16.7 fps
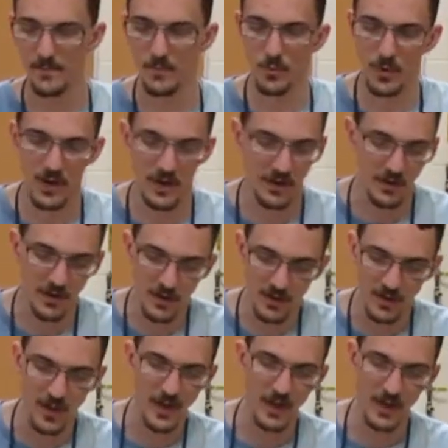when I
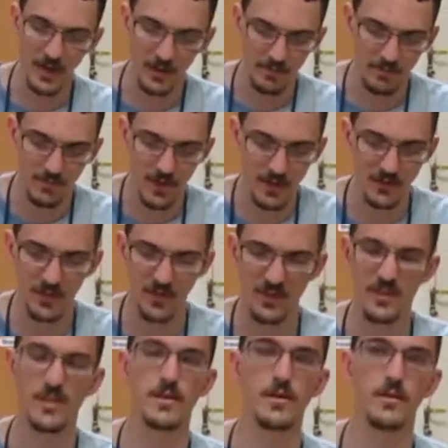started out, I
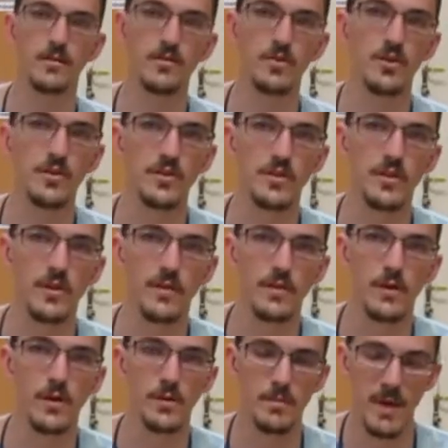just did the traditional
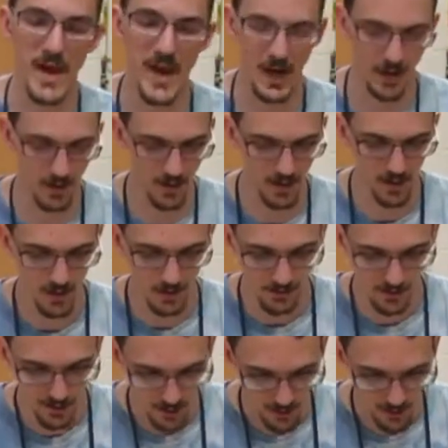fold back. So